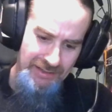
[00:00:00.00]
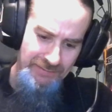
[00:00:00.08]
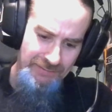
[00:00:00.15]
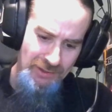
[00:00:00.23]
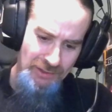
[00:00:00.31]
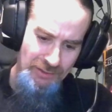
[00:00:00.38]

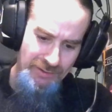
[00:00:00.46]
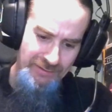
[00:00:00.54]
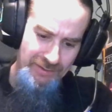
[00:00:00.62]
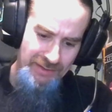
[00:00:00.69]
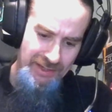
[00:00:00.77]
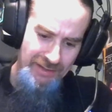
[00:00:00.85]

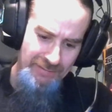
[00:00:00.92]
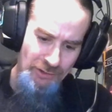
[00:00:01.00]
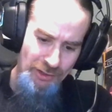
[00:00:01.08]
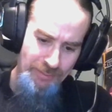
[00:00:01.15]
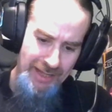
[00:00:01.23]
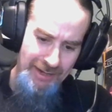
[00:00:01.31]
follow
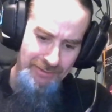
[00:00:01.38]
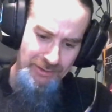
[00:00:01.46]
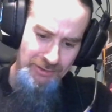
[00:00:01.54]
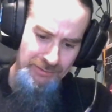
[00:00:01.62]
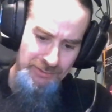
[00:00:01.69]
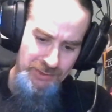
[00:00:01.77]
the Black
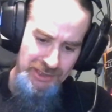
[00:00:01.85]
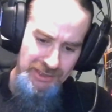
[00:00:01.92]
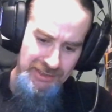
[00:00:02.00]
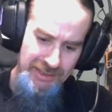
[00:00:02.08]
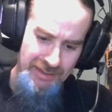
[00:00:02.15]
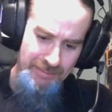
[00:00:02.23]
Roads, which
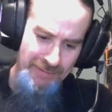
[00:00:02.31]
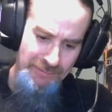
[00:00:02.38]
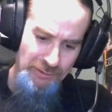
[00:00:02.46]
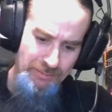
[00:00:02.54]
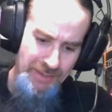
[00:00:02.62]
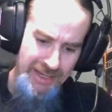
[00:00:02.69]
is the
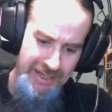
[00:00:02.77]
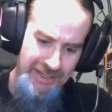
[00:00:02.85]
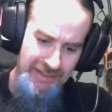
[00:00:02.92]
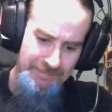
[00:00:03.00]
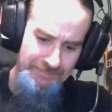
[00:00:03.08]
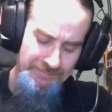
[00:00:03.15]
Mithril
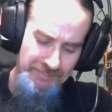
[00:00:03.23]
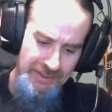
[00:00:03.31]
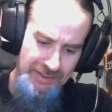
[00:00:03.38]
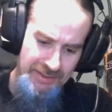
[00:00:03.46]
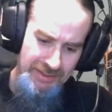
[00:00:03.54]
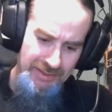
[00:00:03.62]
Mine,
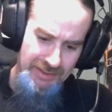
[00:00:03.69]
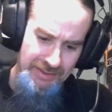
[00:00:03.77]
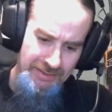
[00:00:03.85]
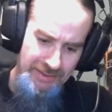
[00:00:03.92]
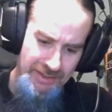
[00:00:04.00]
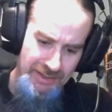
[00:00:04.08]

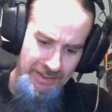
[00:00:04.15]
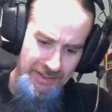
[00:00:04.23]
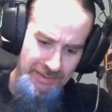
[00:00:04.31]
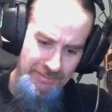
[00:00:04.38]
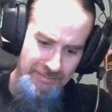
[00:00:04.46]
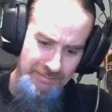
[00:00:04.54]

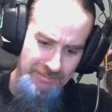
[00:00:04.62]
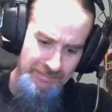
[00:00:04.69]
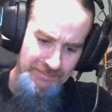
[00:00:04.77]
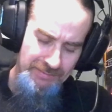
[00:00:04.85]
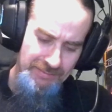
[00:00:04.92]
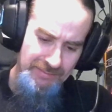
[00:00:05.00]
the
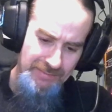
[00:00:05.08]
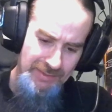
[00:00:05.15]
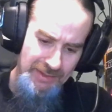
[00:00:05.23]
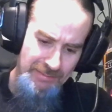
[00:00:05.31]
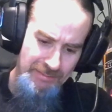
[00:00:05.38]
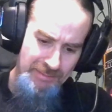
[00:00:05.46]

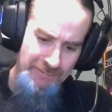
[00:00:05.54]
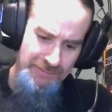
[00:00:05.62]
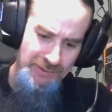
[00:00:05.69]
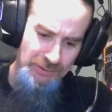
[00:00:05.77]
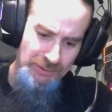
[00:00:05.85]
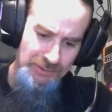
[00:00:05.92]

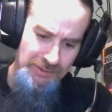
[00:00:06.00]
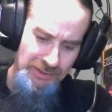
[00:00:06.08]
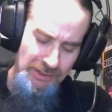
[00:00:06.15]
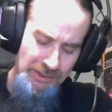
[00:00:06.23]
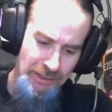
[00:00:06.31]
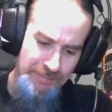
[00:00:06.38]
Mithril
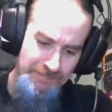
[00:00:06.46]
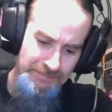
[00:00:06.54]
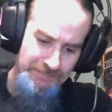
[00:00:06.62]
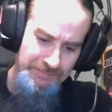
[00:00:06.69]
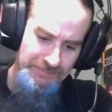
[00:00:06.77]
Golem,